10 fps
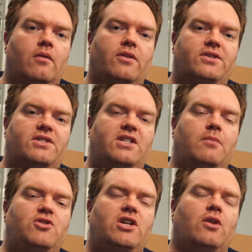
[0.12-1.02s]
This is
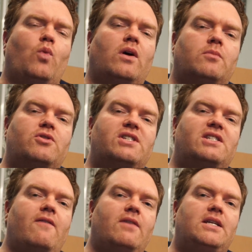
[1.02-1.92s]
DMG and welcome to
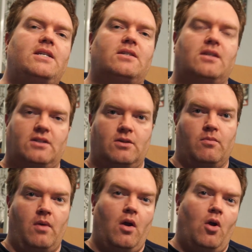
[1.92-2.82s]

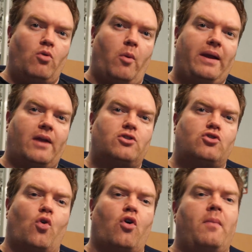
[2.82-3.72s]
7DSystem, where we're going to
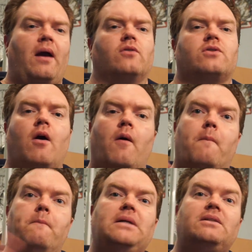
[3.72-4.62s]
talk about
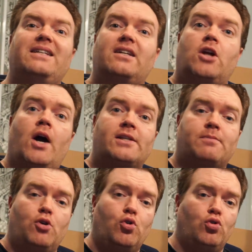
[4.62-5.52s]
building a dice
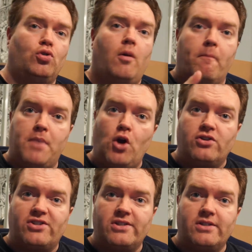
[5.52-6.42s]
pool,
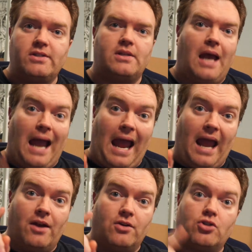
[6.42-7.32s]
bonuses,
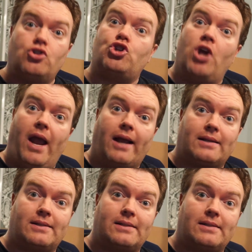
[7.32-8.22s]
and
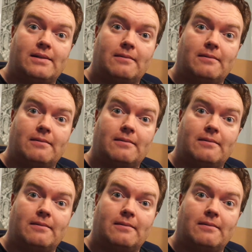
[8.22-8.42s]
checks.